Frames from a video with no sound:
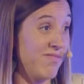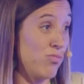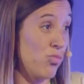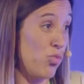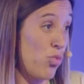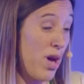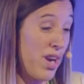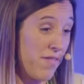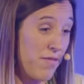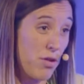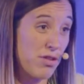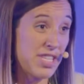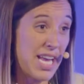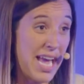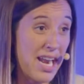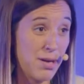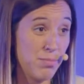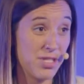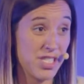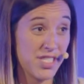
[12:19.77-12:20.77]
one of those
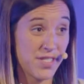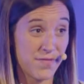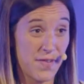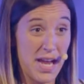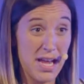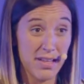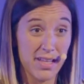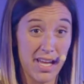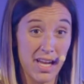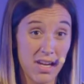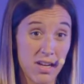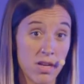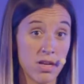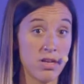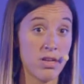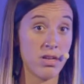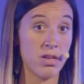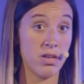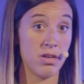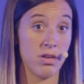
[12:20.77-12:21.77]
items is failing,
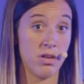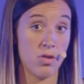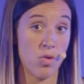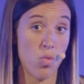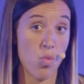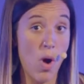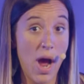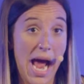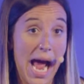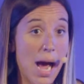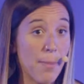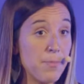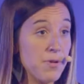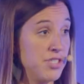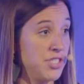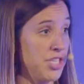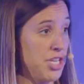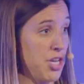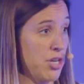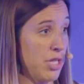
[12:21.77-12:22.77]
what
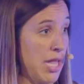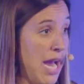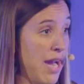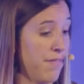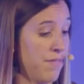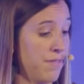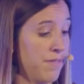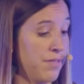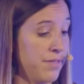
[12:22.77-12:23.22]
happens in your life?